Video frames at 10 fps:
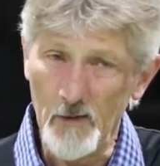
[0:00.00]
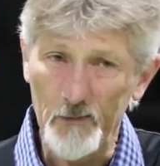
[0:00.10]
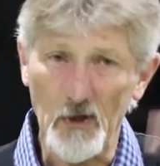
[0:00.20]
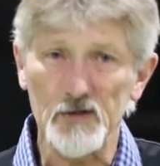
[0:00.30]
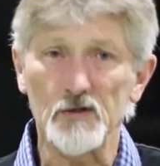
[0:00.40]

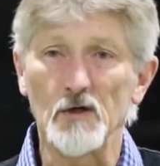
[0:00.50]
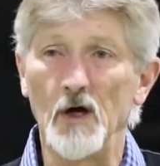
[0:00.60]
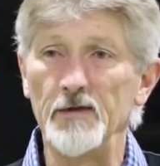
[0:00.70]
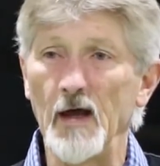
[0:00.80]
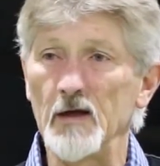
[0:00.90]
pressure
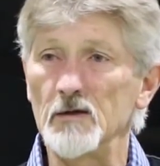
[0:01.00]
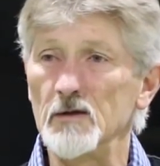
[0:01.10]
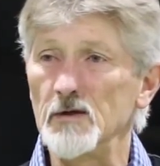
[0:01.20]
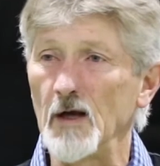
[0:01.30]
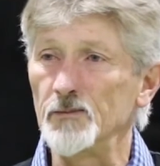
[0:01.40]
on
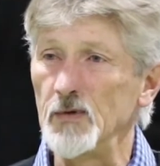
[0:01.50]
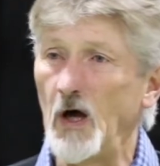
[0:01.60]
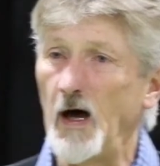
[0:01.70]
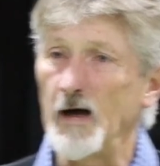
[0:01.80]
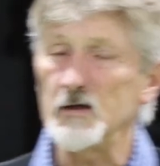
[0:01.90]
that
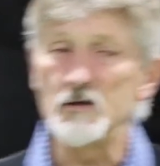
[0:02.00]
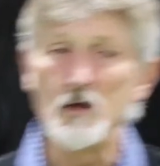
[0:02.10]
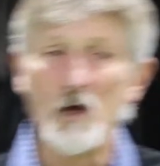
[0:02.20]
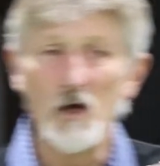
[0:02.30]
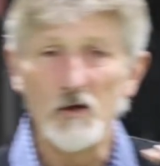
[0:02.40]
block
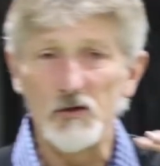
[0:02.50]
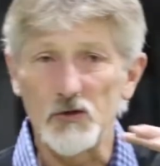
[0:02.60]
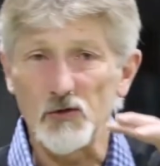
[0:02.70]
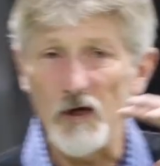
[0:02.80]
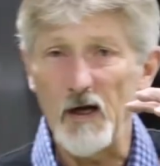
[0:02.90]
to
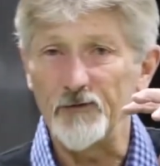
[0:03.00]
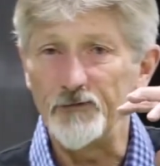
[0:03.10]
create